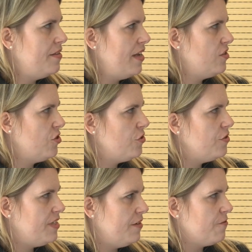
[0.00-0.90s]
There's
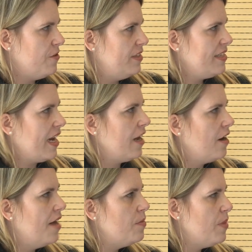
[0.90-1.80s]
two different. It can
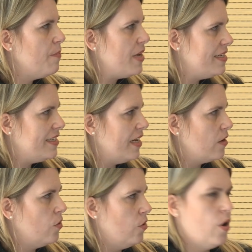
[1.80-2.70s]
either be
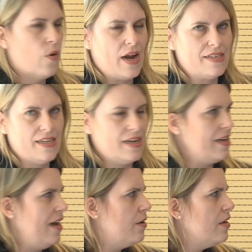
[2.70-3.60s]
menacing or harassing.
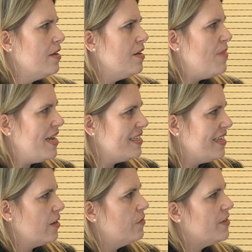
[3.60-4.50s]
Now,
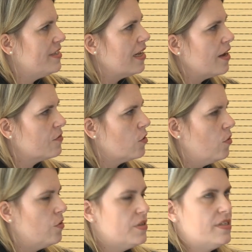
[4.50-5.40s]
menacing, obviously, of
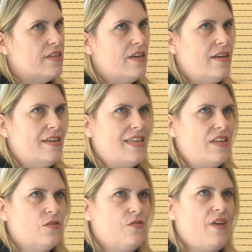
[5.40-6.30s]
course, it's
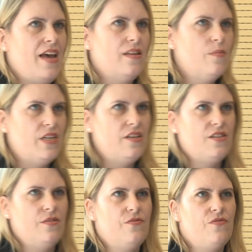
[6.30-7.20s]
that sort of
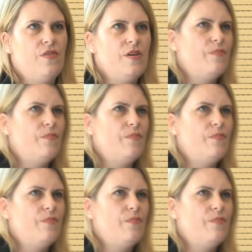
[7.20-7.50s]
element of,